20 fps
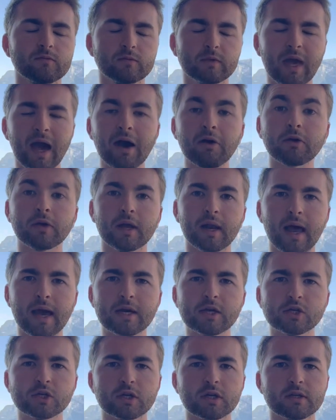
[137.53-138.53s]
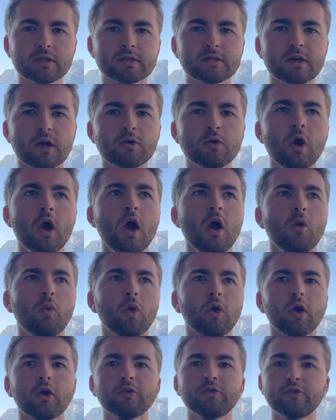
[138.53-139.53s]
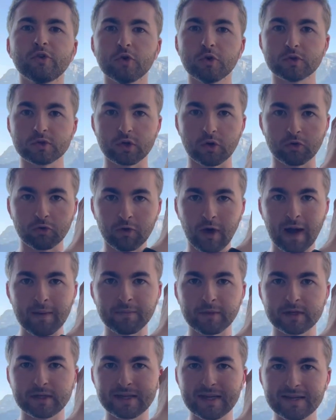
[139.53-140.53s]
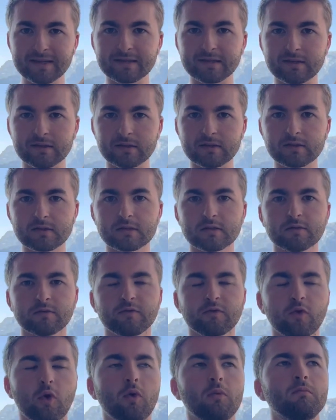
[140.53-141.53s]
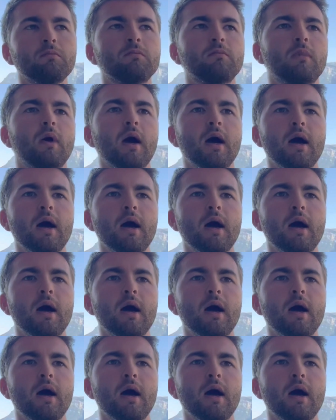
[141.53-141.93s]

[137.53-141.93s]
calculation. So what I'll do is I'll grab the distance from